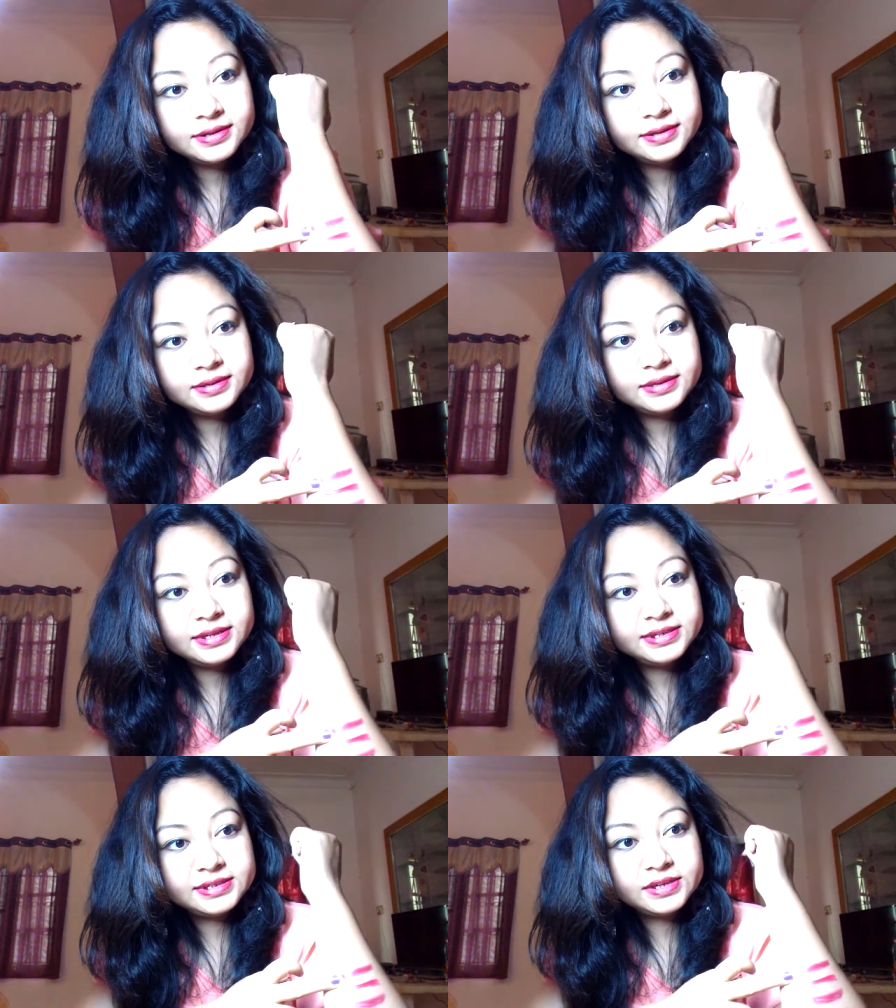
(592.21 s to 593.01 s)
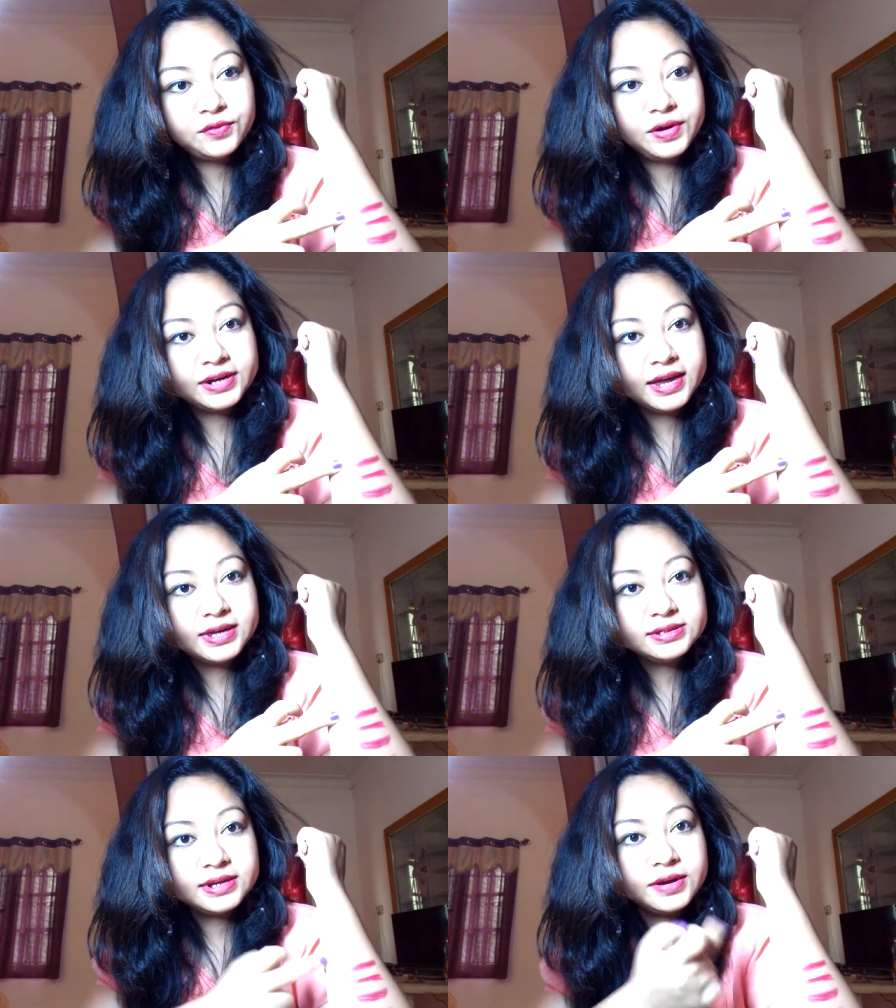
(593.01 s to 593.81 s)
This is the one, guys, that
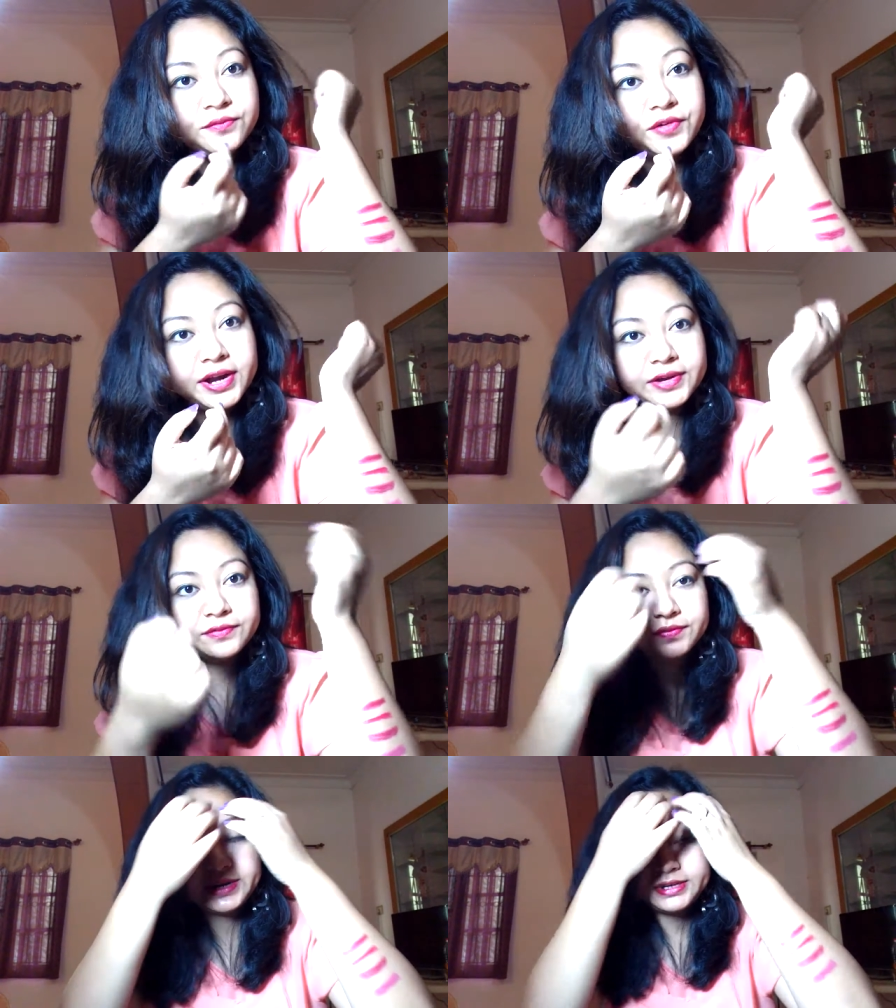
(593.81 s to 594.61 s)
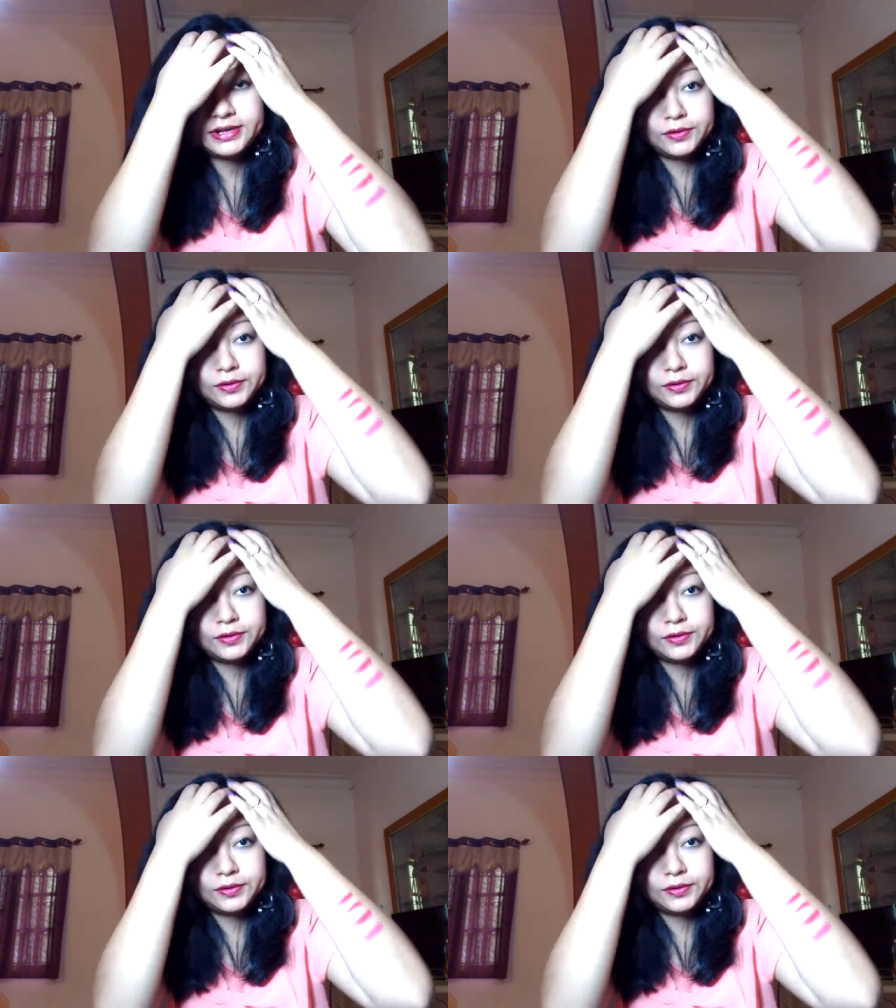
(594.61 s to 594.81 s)
I'm wearing right now.